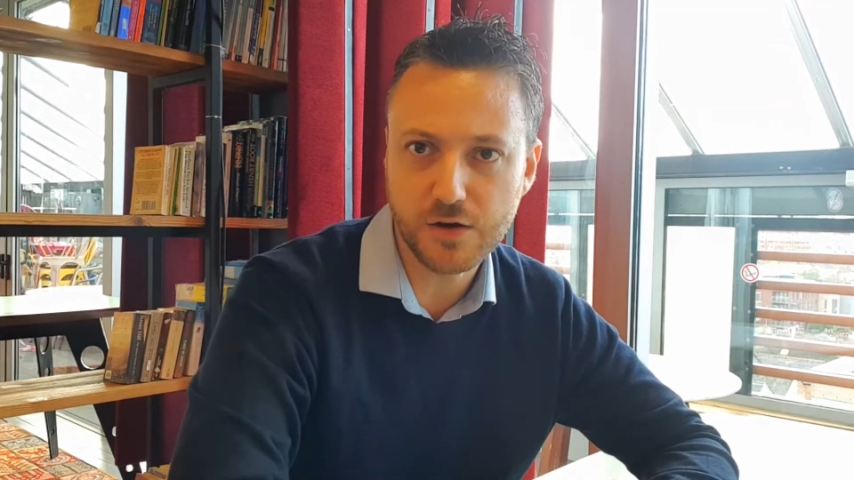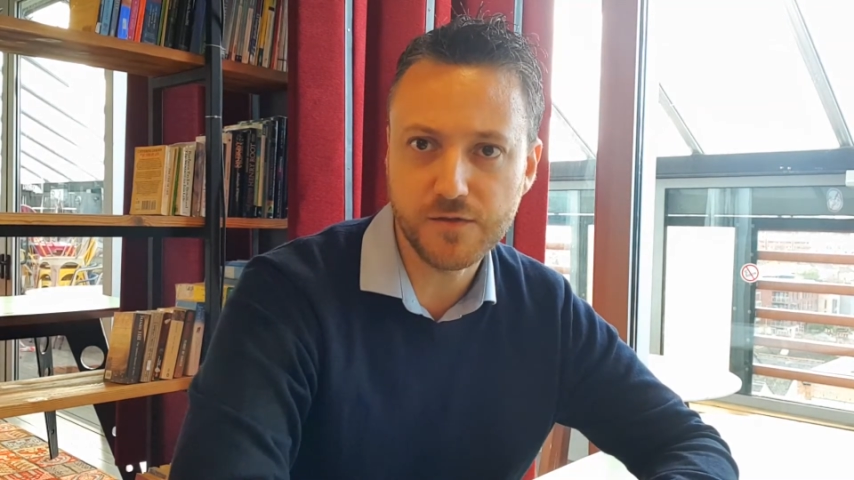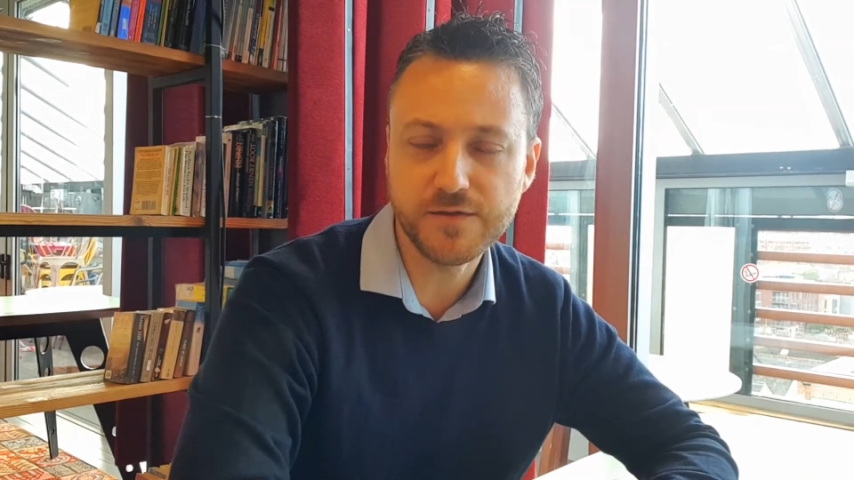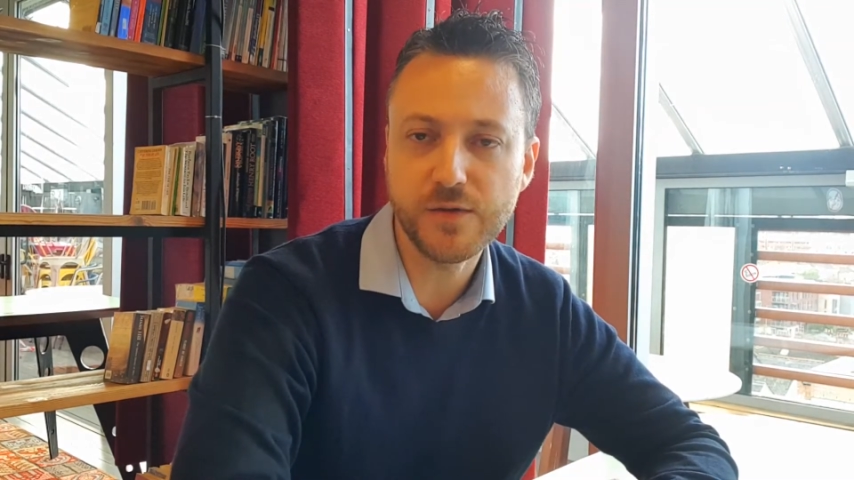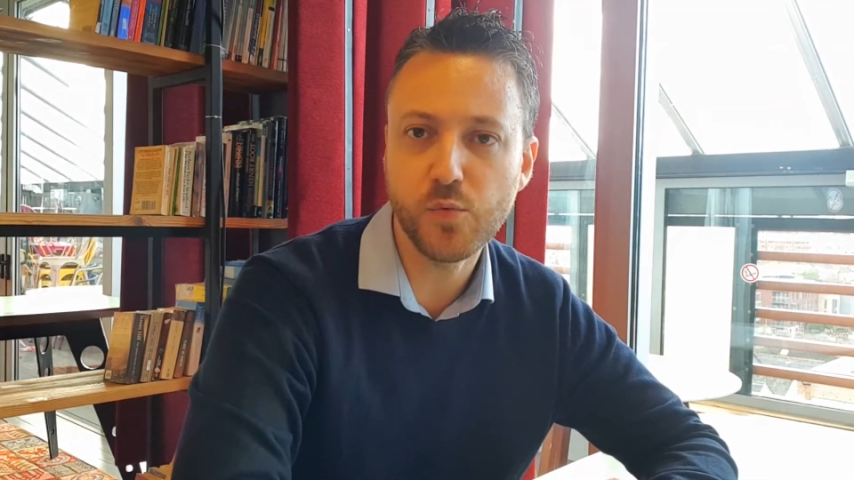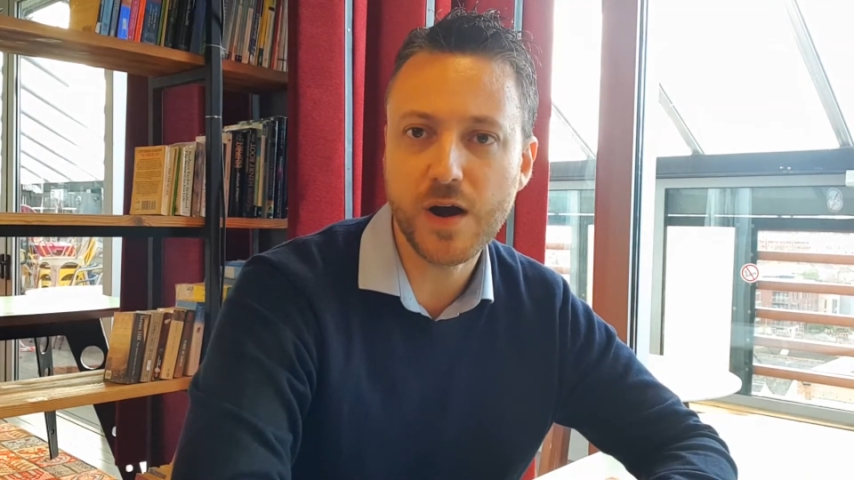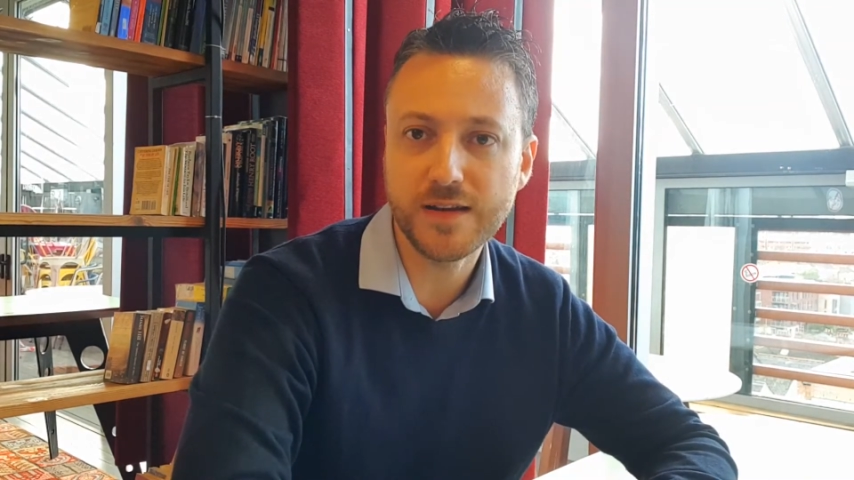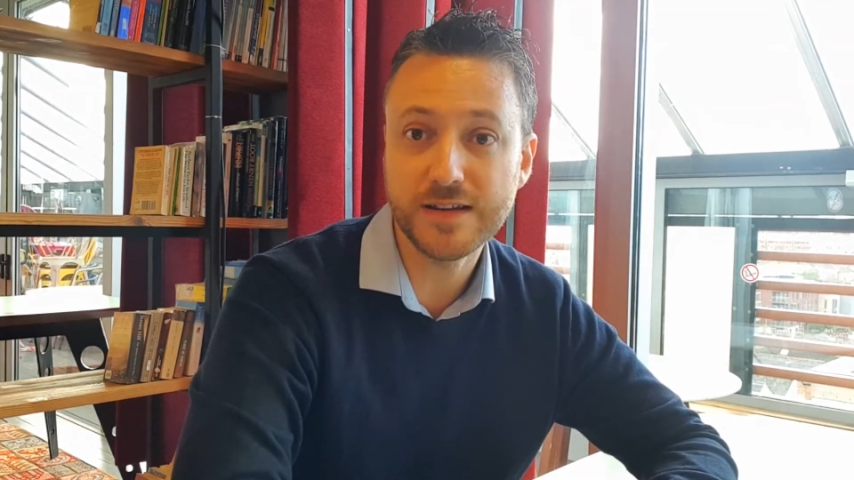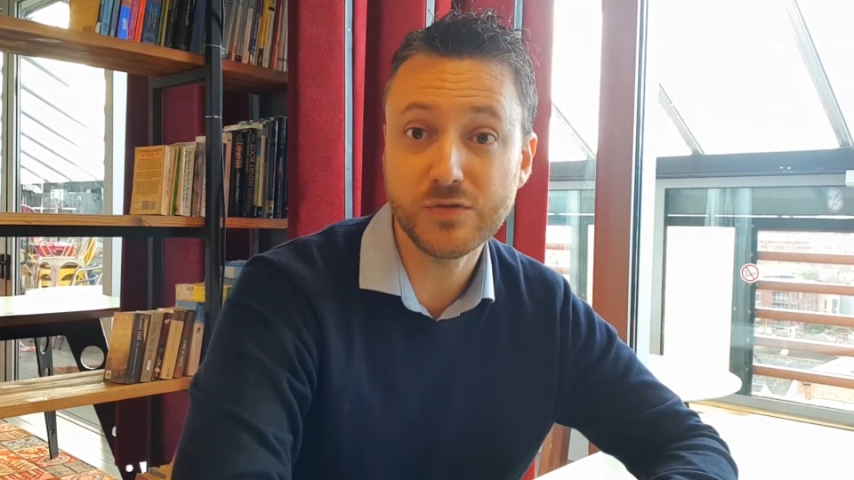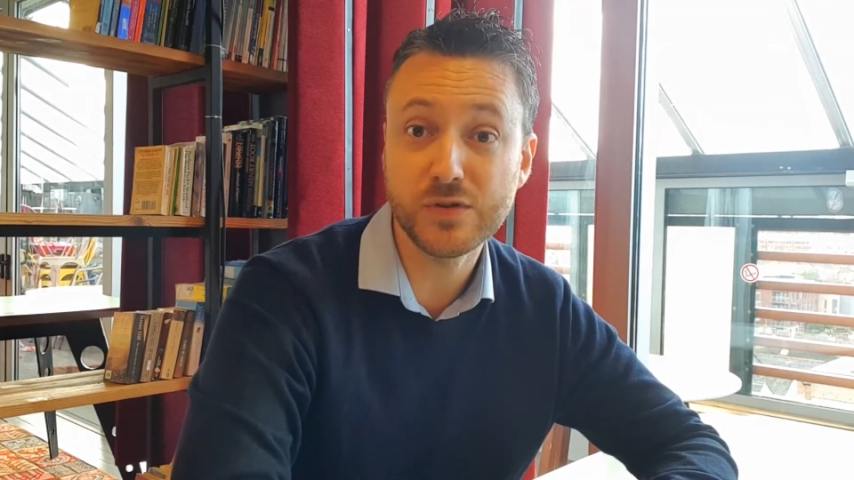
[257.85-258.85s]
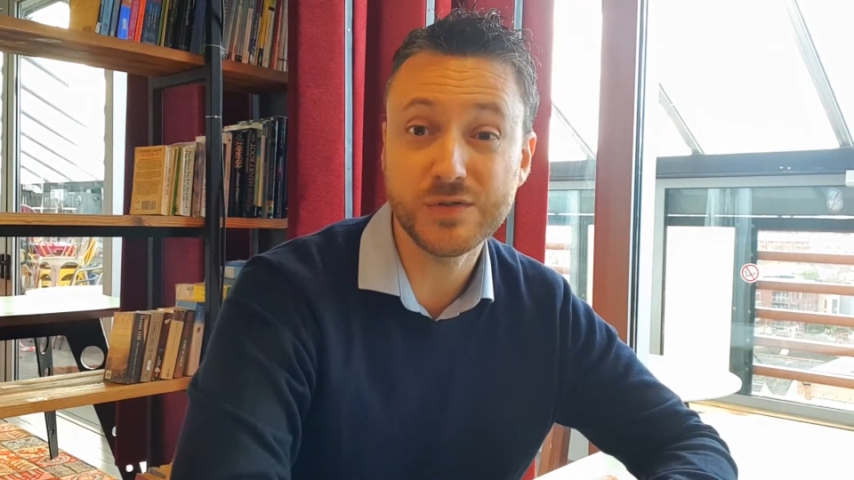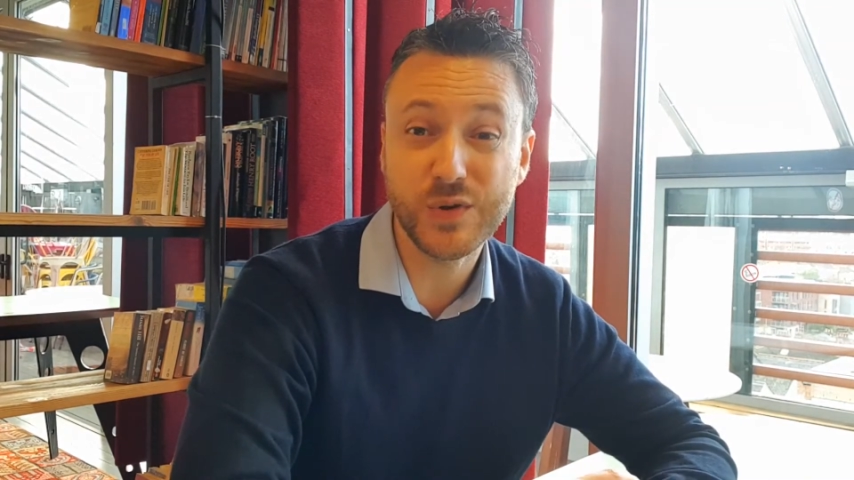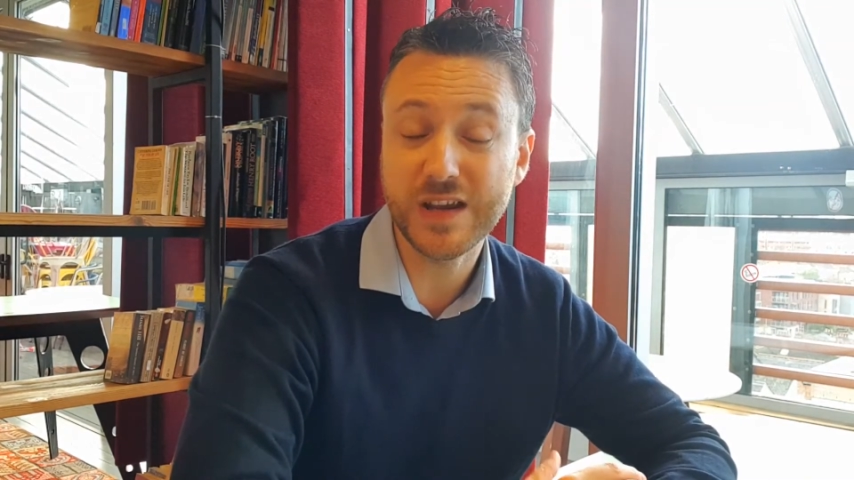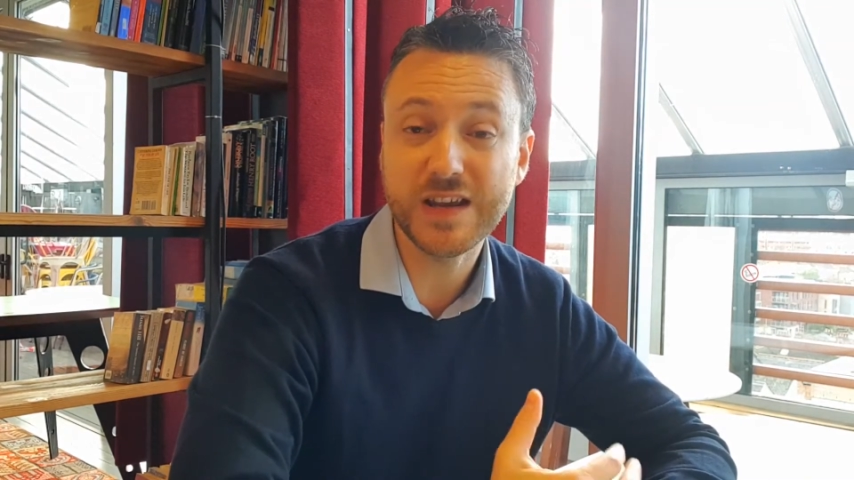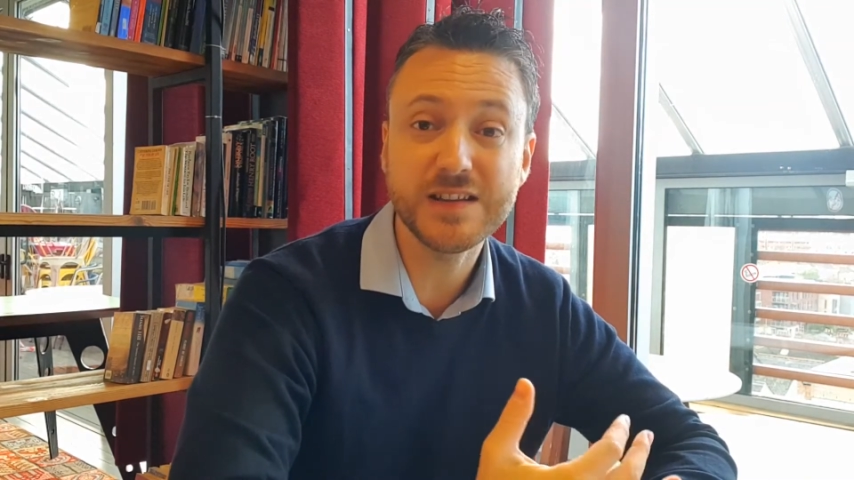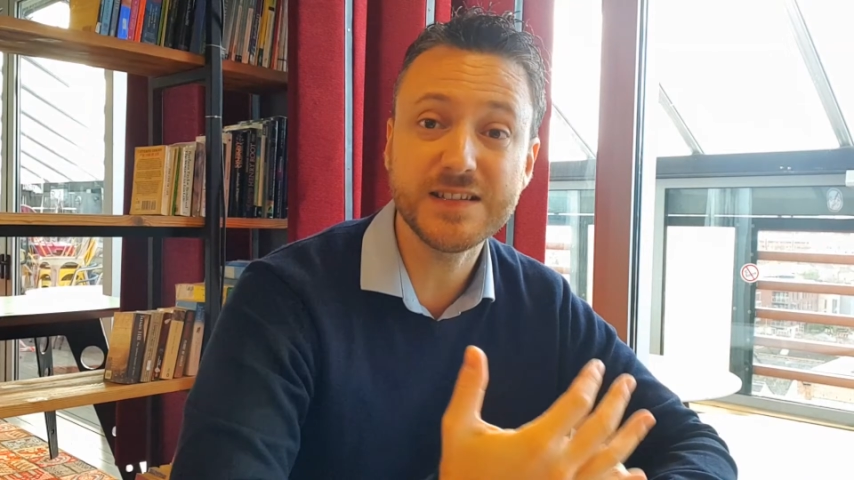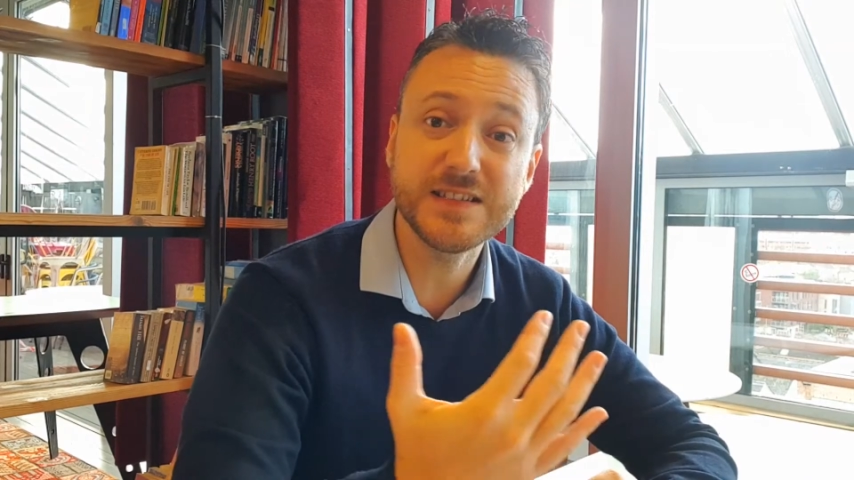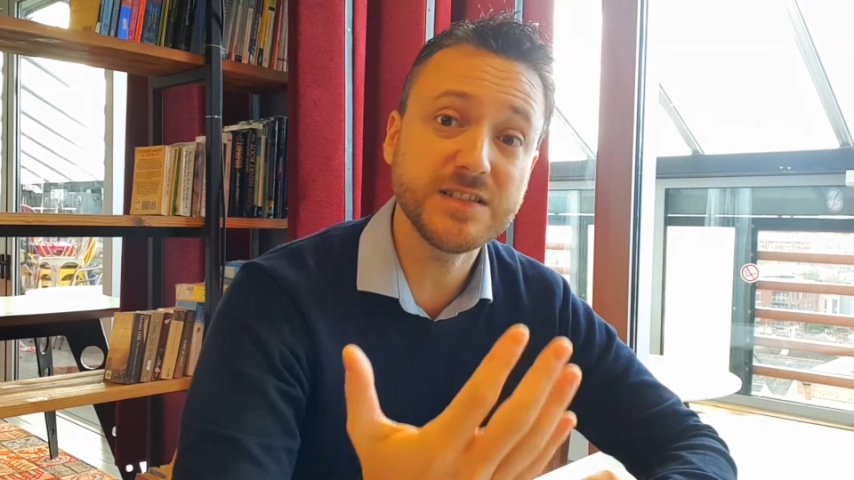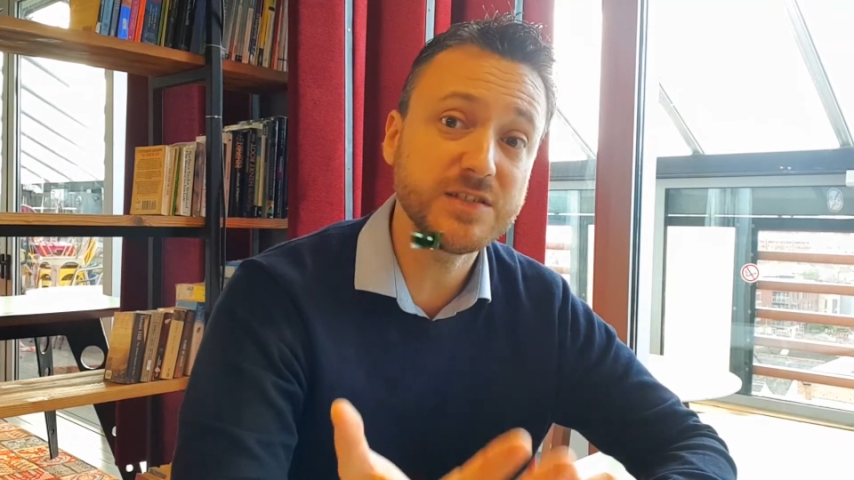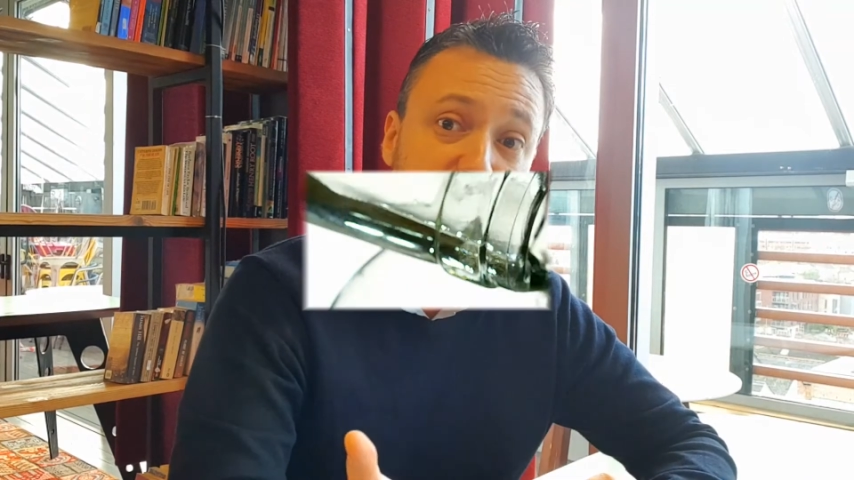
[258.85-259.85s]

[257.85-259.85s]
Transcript: of the wine that you are drinking. This is